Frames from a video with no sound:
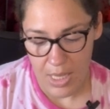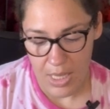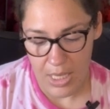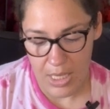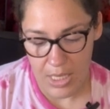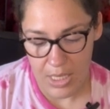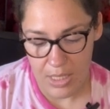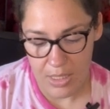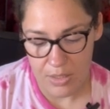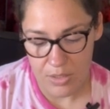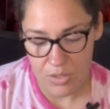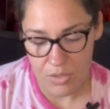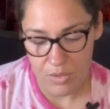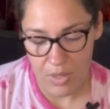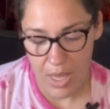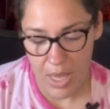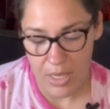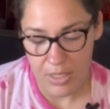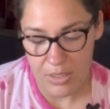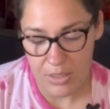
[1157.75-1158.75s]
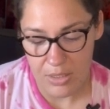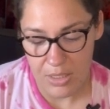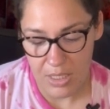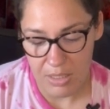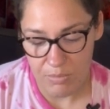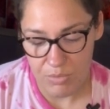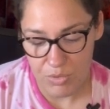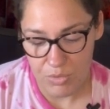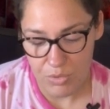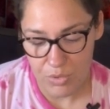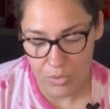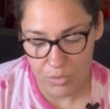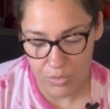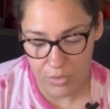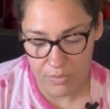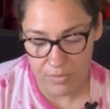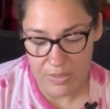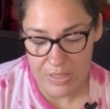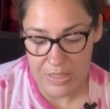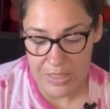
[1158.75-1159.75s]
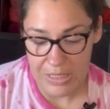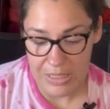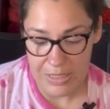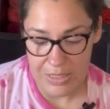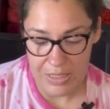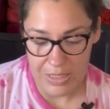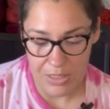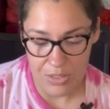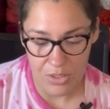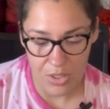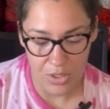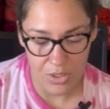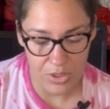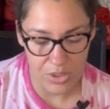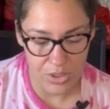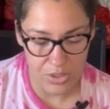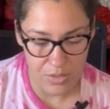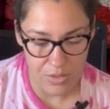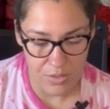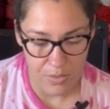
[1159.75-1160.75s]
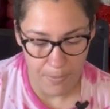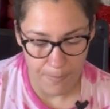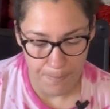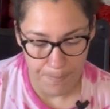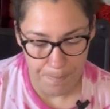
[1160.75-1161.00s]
and so that came to a total of $16.